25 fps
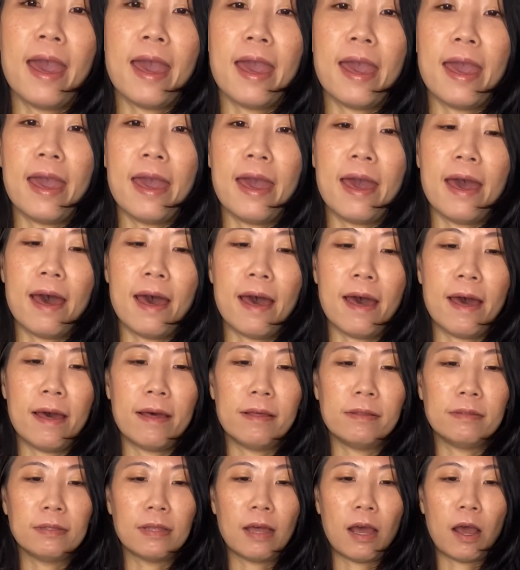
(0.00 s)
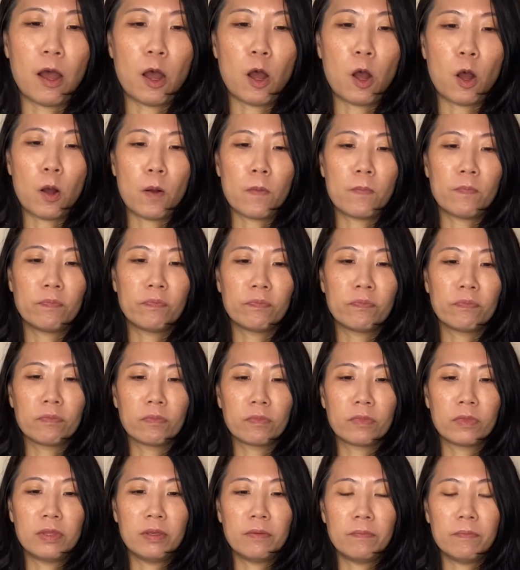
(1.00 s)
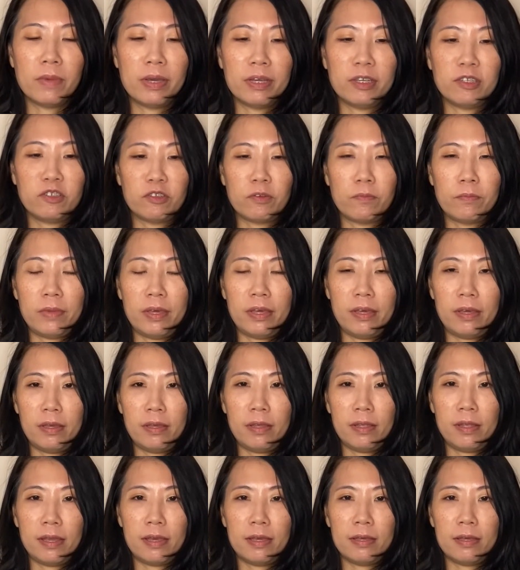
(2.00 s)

and the measurement,